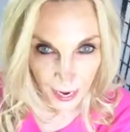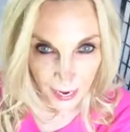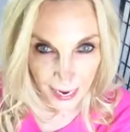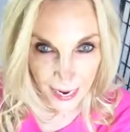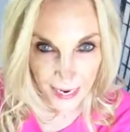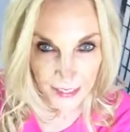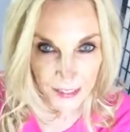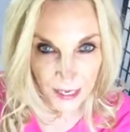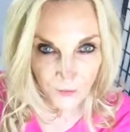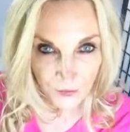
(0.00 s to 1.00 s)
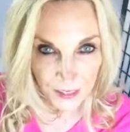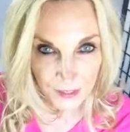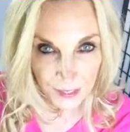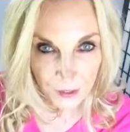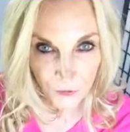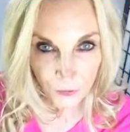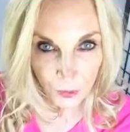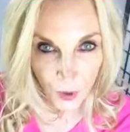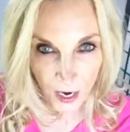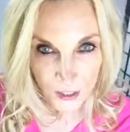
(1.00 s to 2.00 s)
Hey Stephanie, thank you
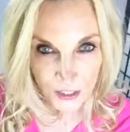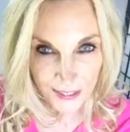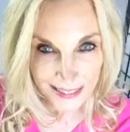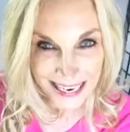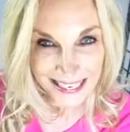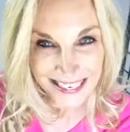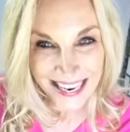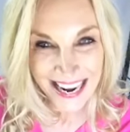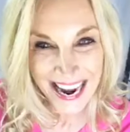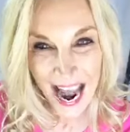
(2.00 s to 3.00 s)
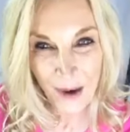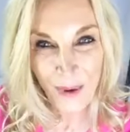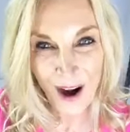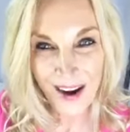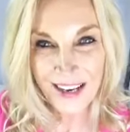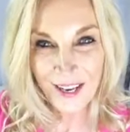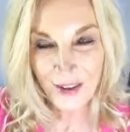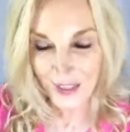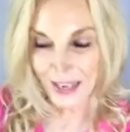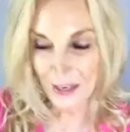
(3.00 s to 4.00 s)
for watching. Nikki, how are
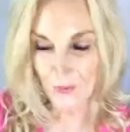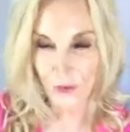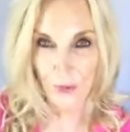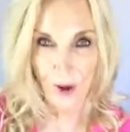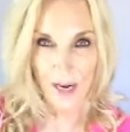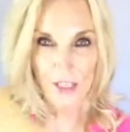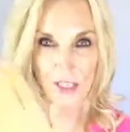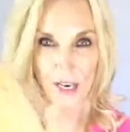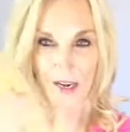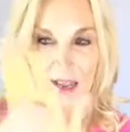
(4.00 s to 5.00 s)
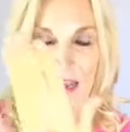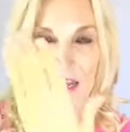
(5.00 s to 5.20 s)
you? Thank you for watching.